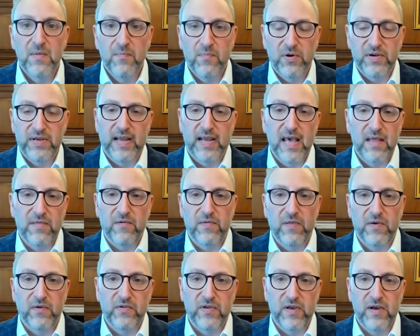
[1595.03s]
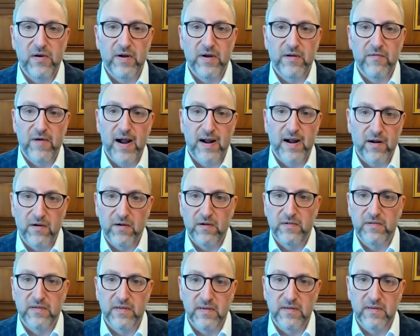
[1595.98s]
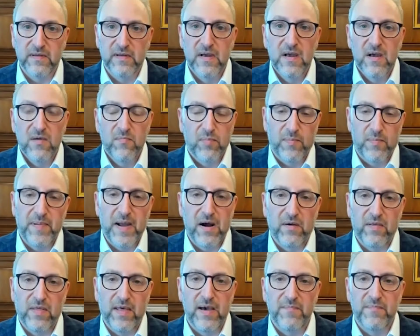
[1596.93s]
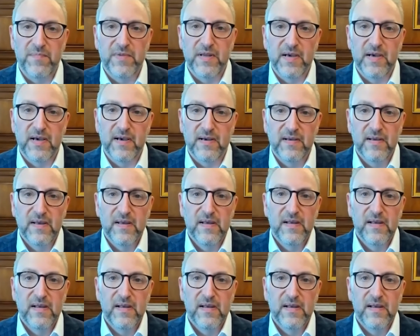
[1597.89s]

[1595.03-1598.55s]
put together those hearing records and prepare them to